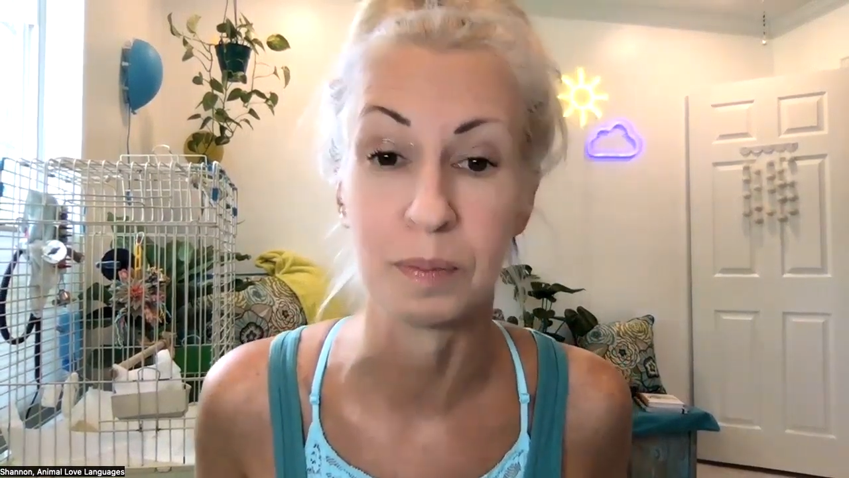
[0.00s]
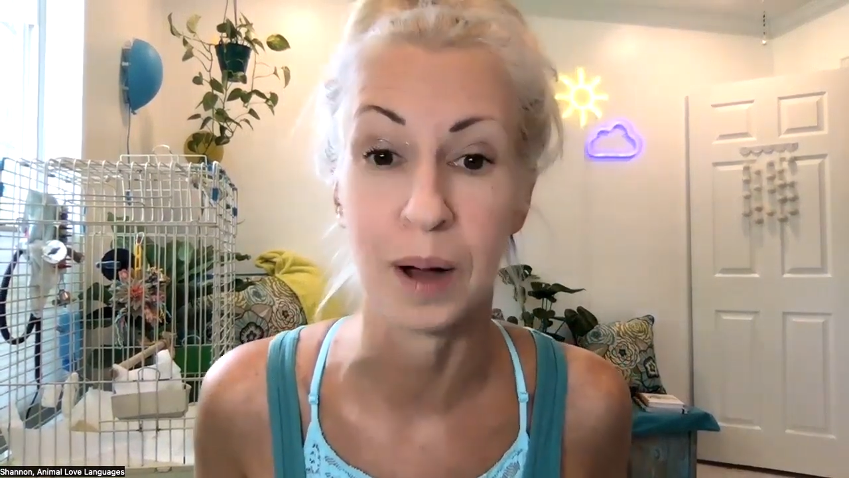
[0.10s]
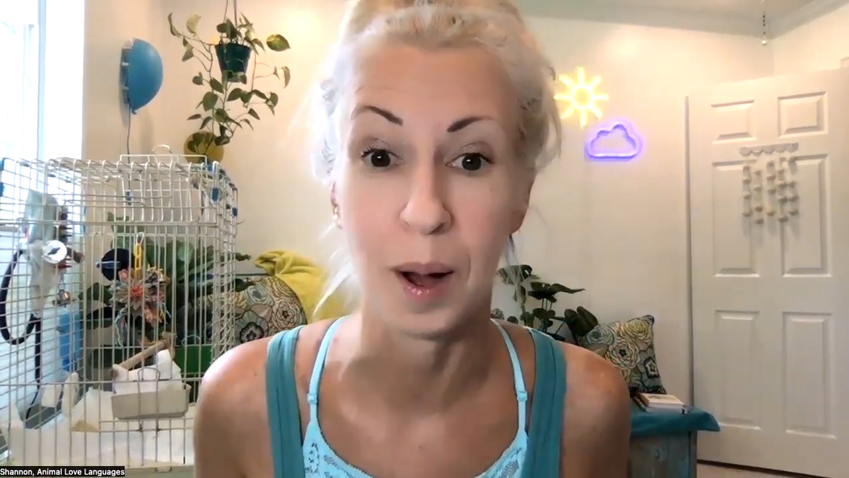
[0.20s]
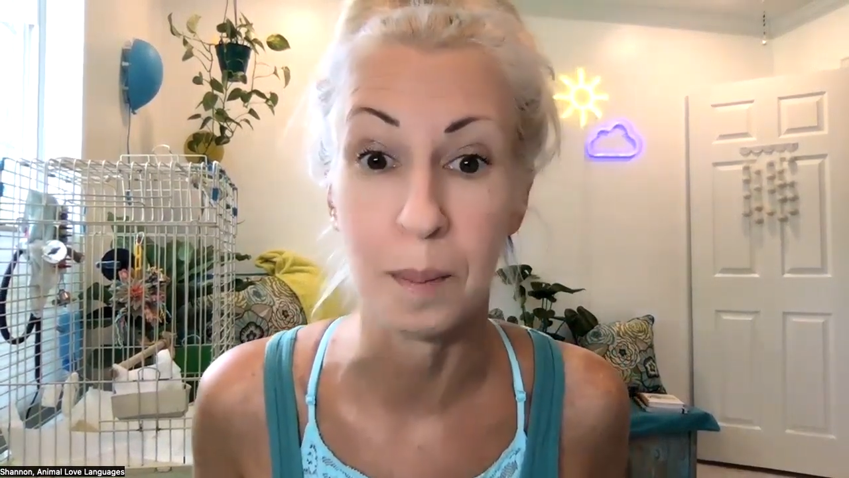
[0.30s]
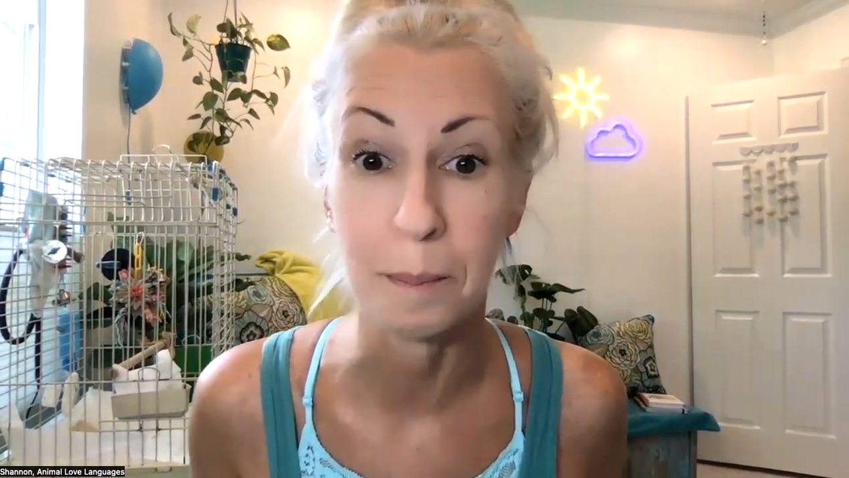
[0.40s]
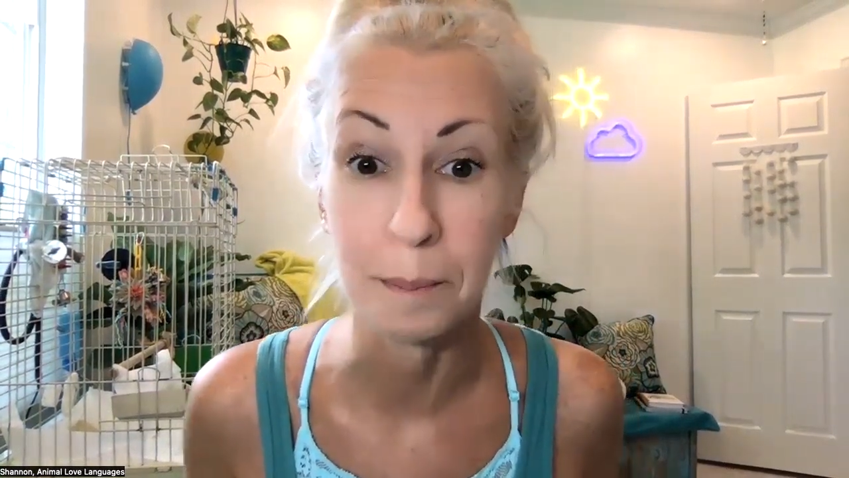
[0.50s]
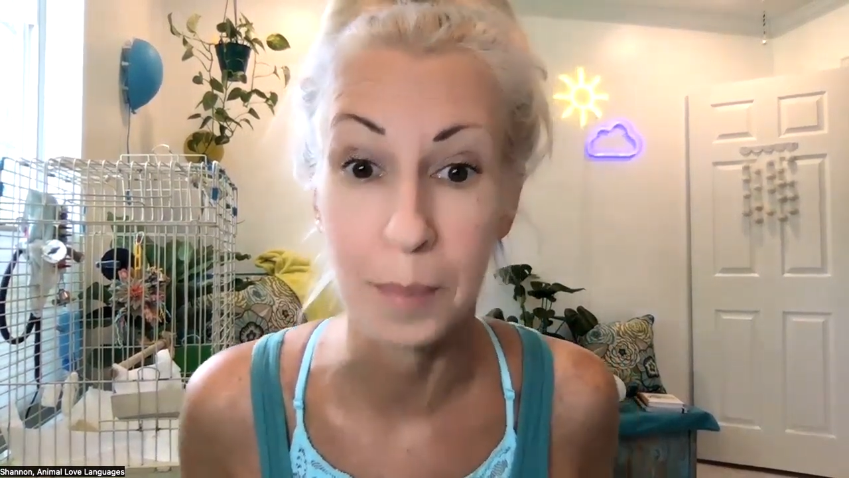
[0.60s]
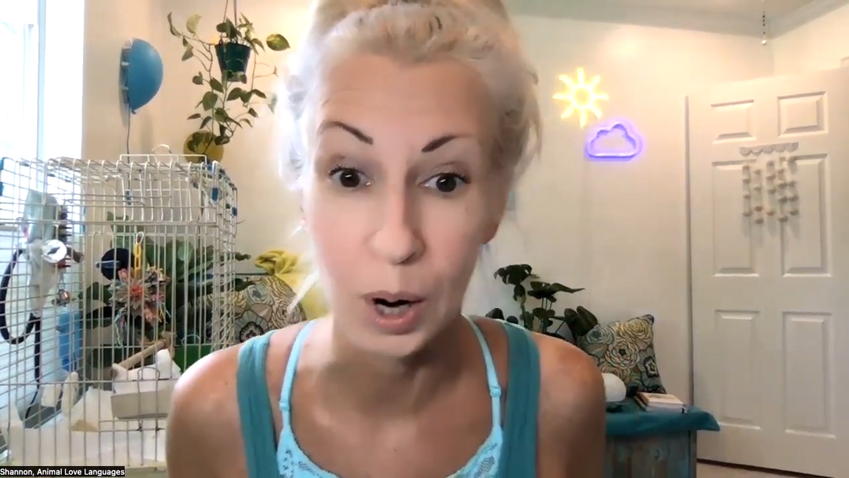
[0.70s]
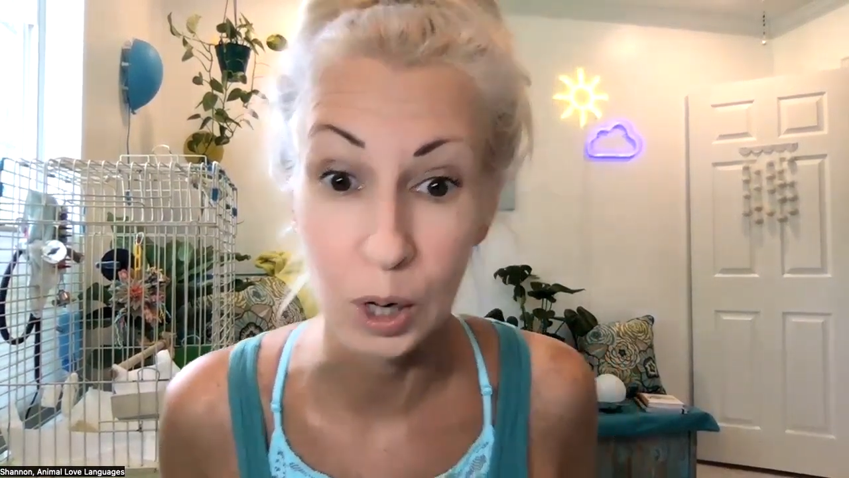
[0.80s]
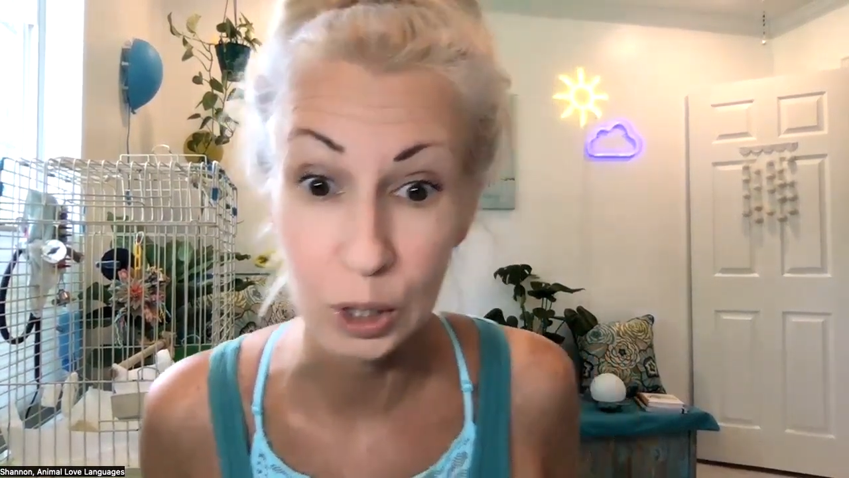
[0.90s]

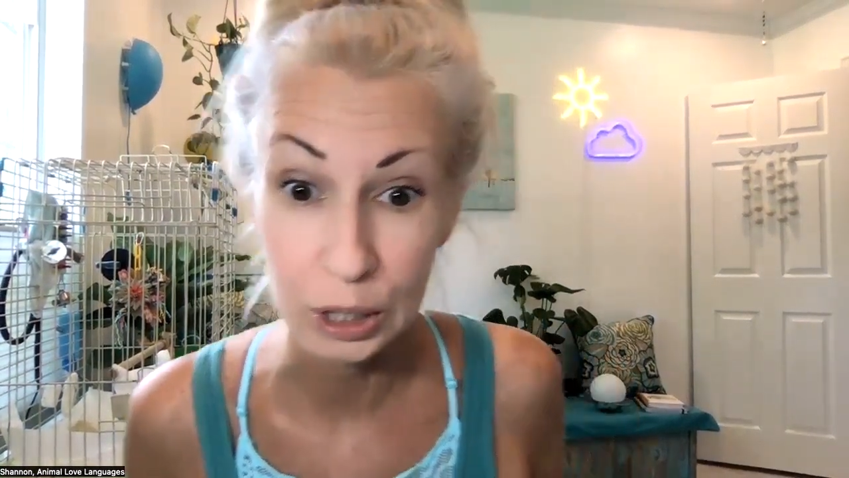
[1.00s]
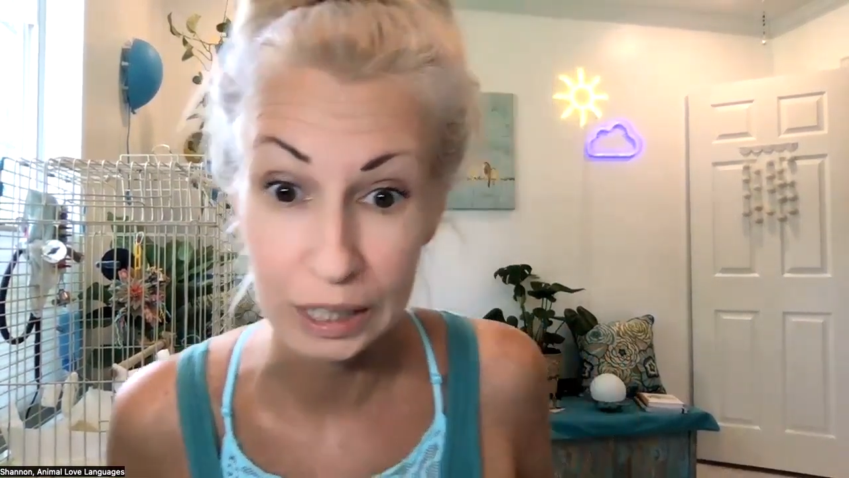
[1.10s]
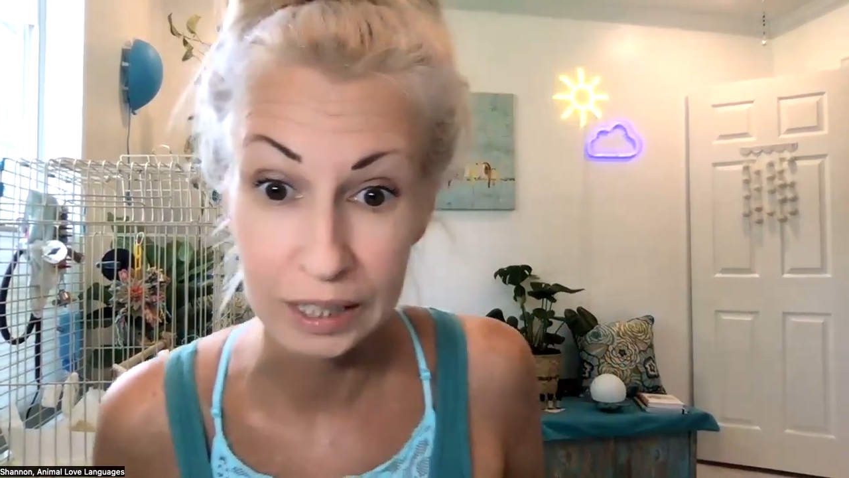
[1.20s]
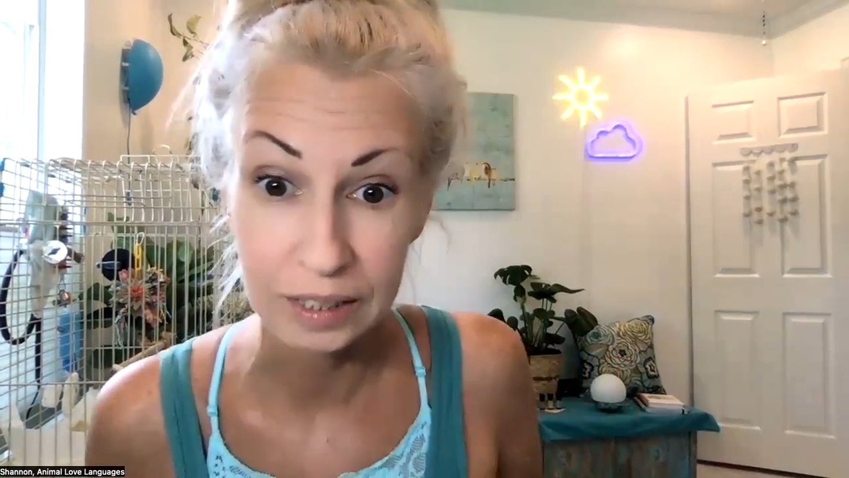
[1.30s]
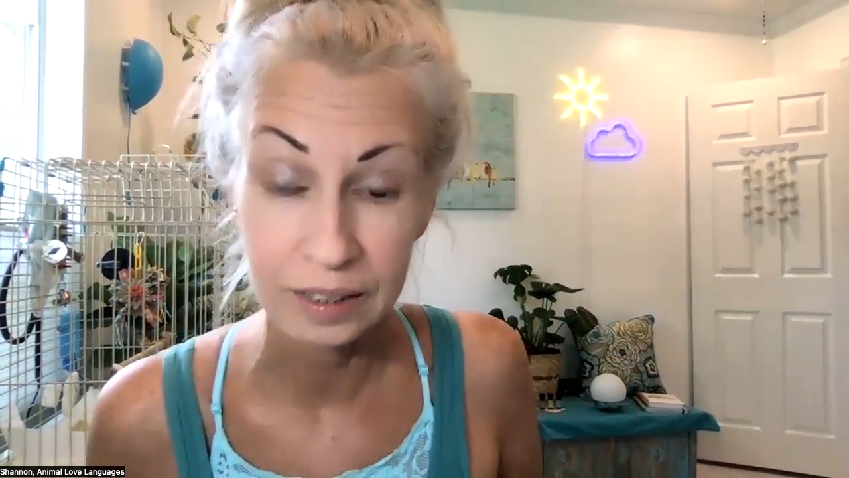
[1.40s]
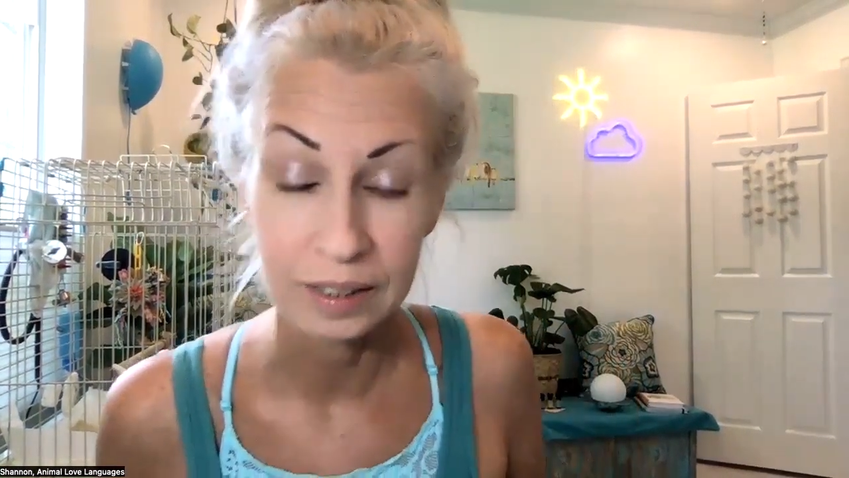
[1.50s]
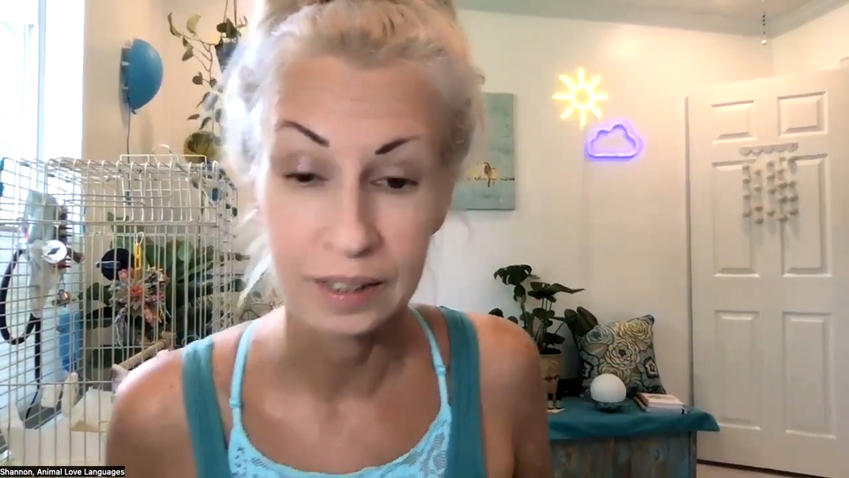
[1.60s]
bombarded